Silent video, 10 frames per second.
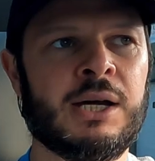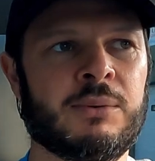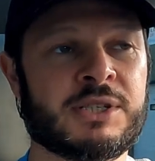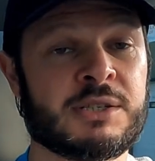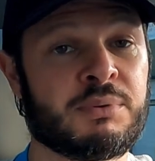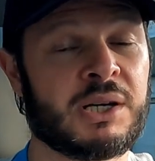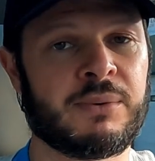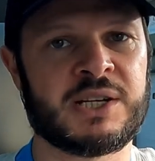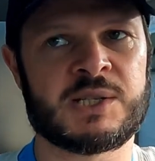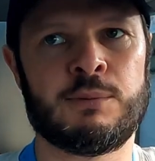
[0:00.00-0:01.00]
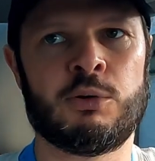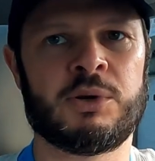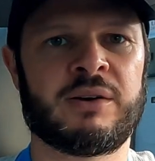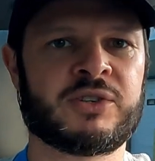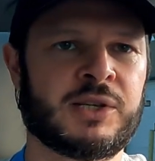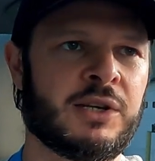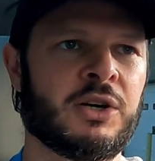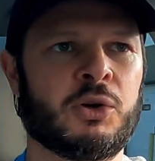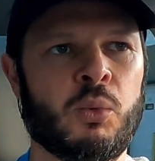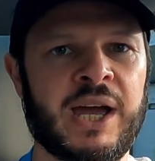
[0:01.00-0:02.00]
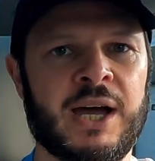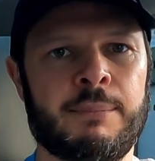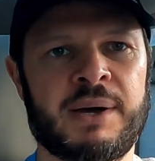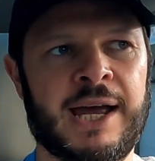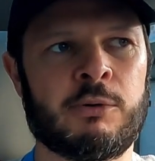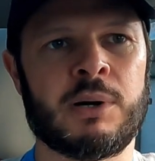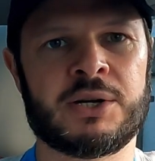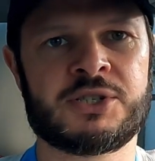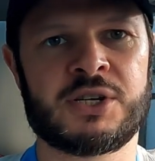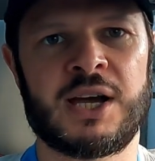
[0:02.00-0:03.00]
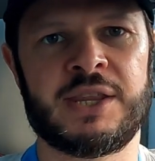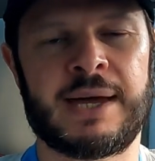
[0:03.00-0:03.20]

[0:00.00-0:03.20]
which is pretty reasonable, but obviously you got to weigh up how much uh,